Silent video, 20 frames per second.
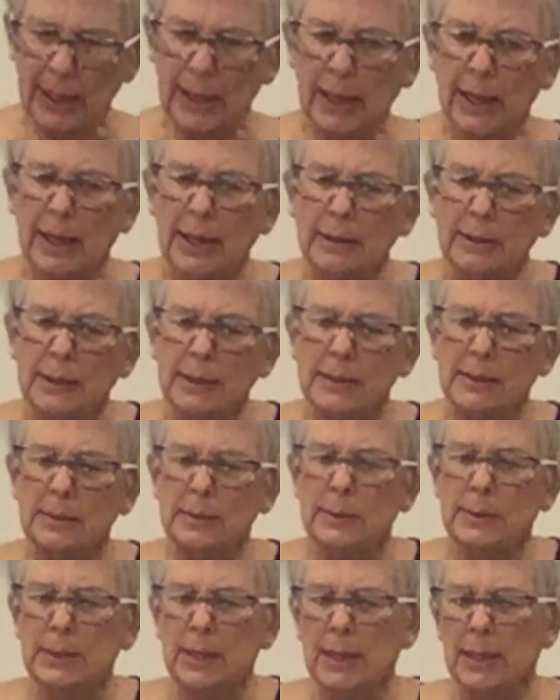And he
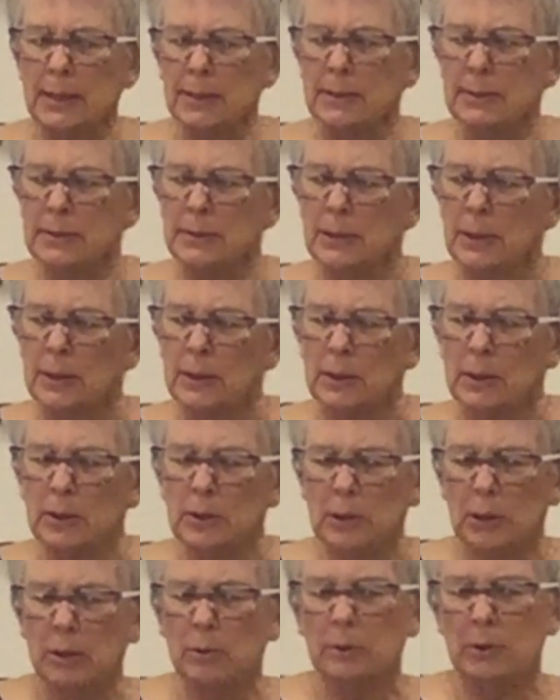says
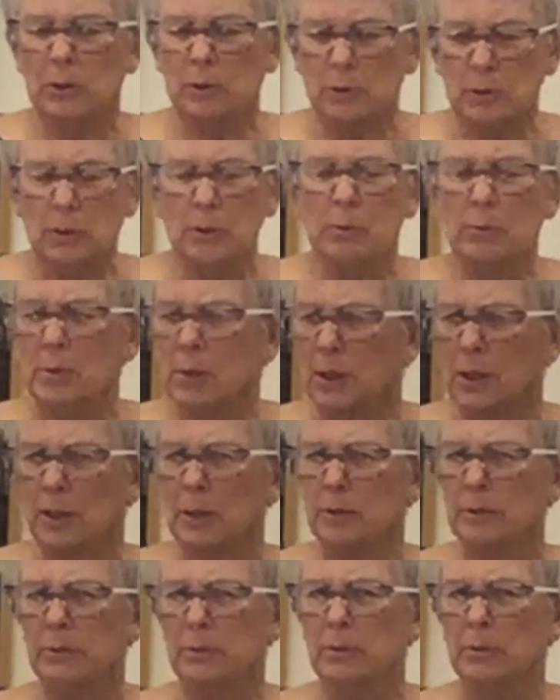two
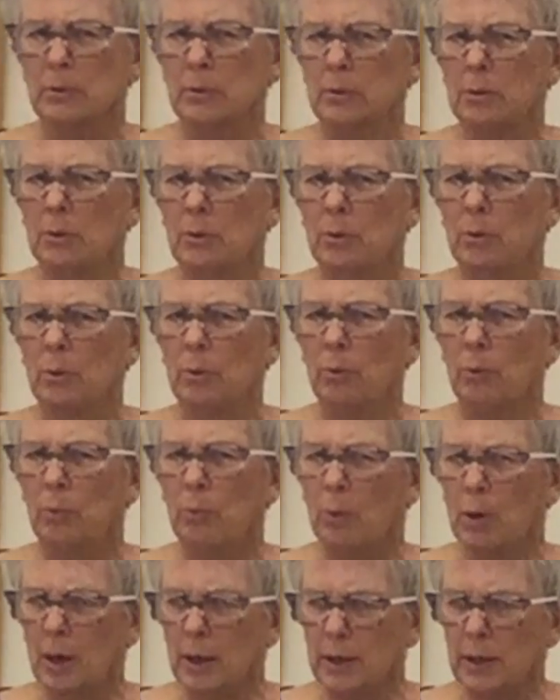things.
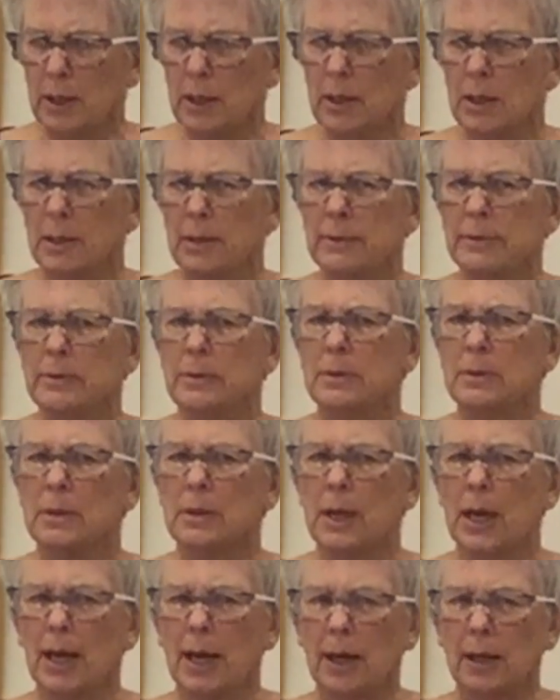One is
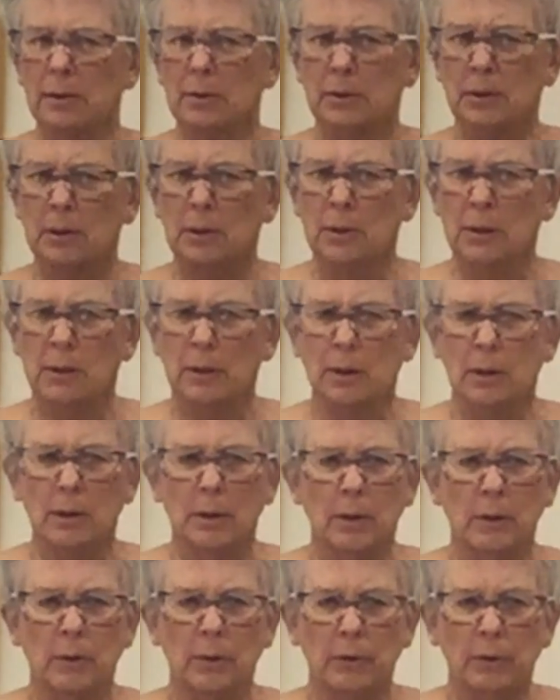that
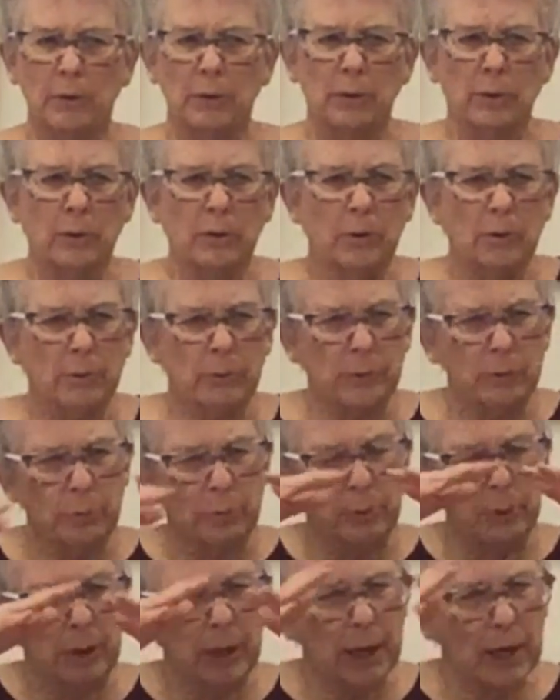you're
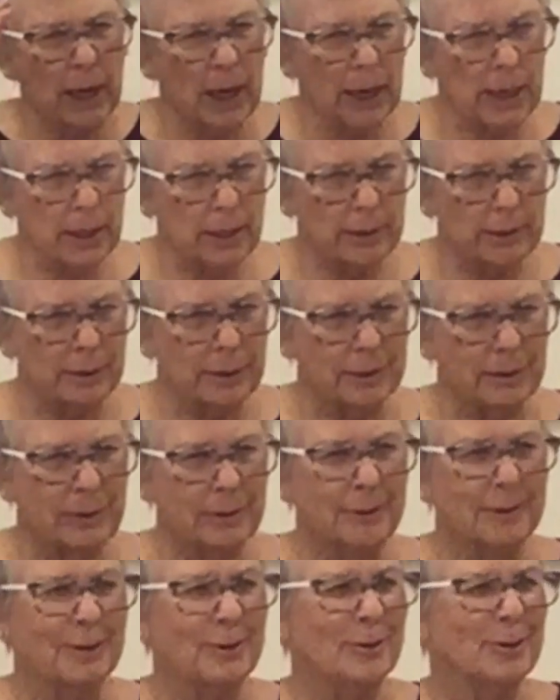
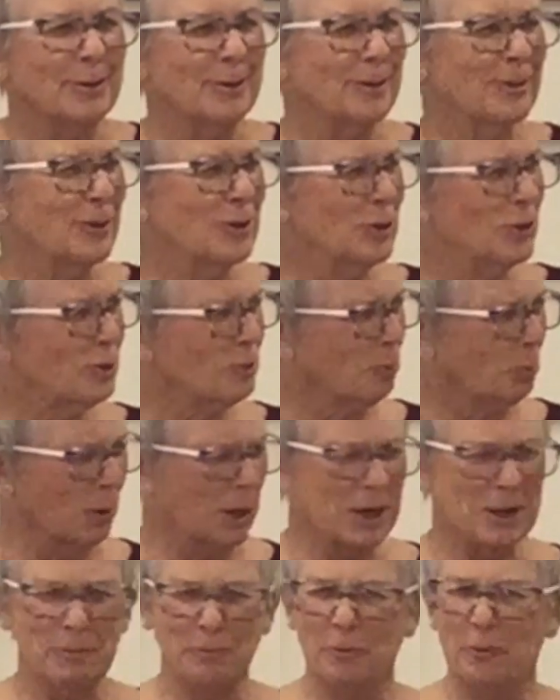created
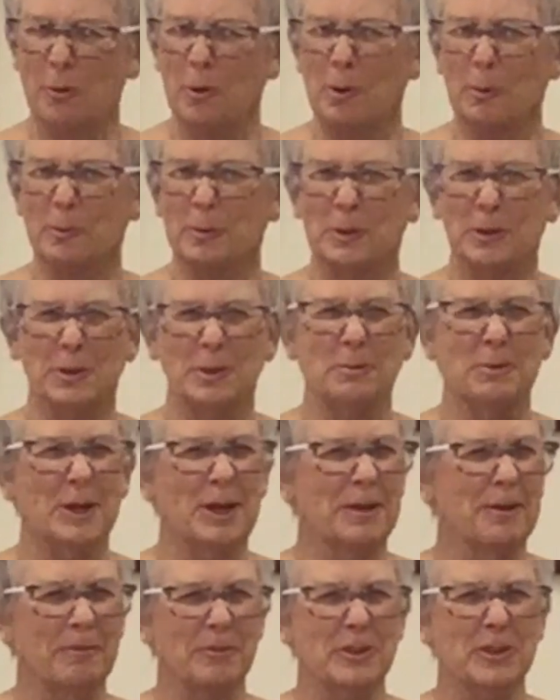straightforward. Who
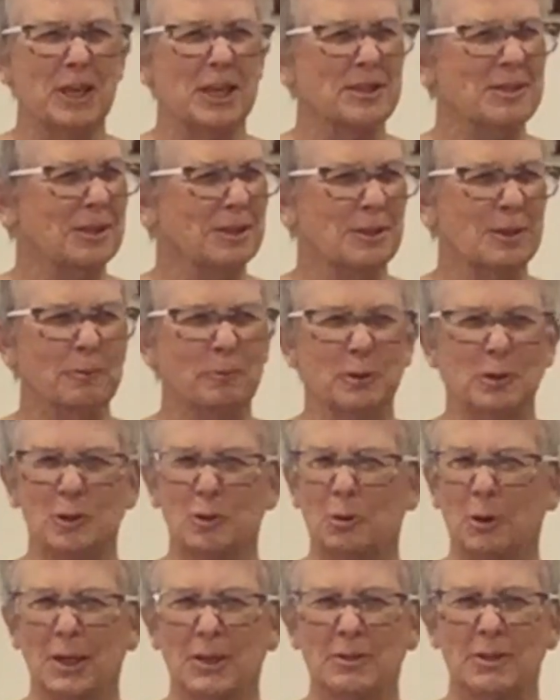else has a
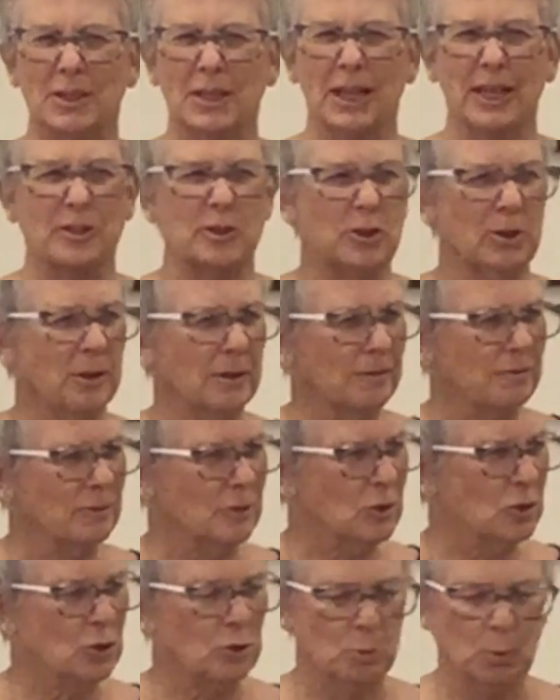different translation of
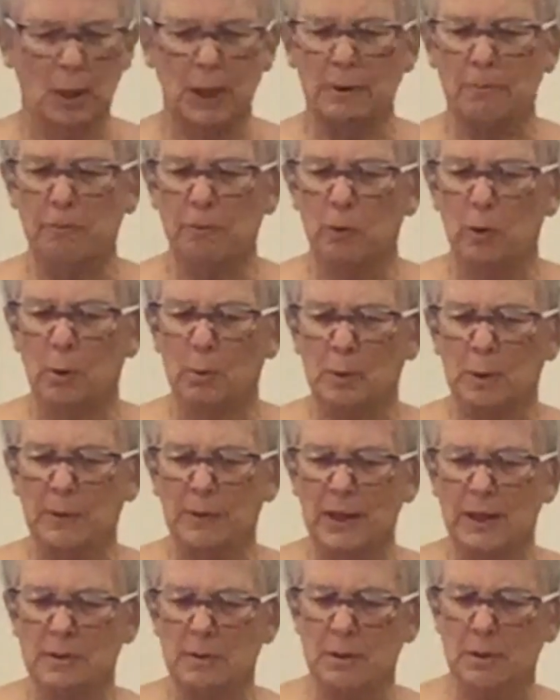
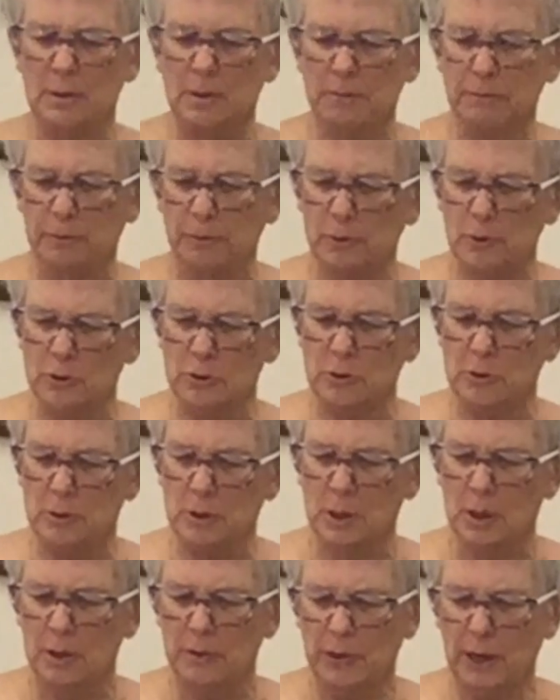straightforward? That's in
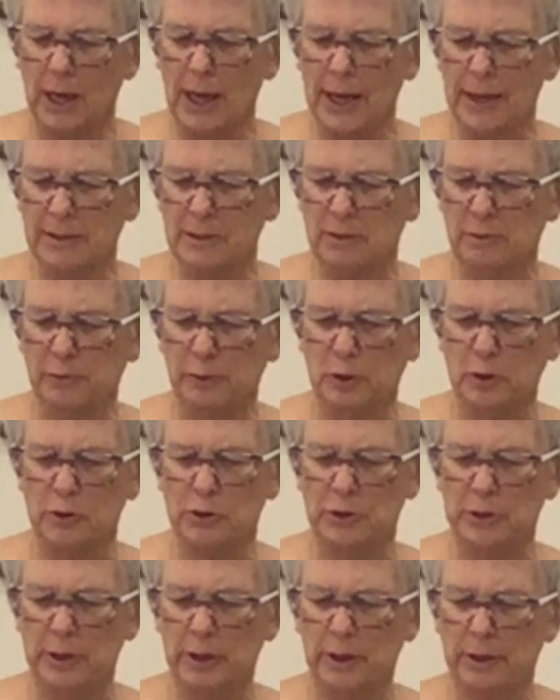the last
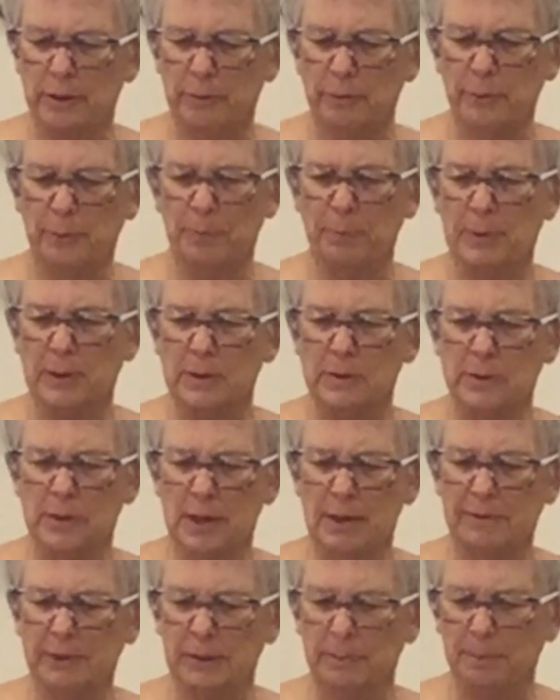verse of
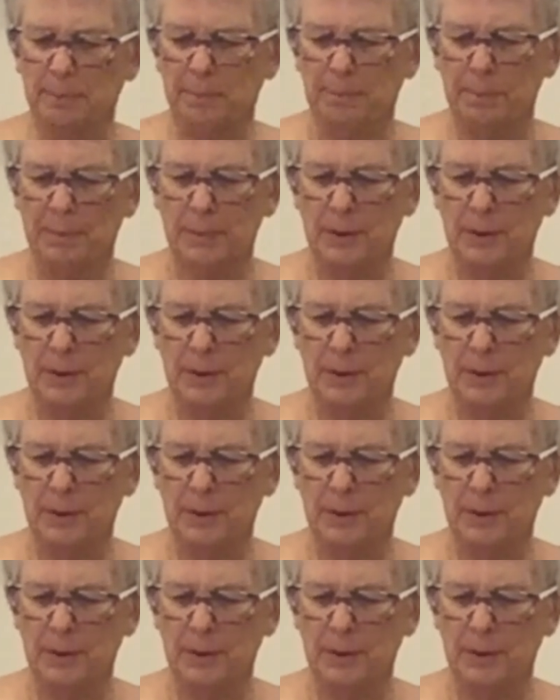7.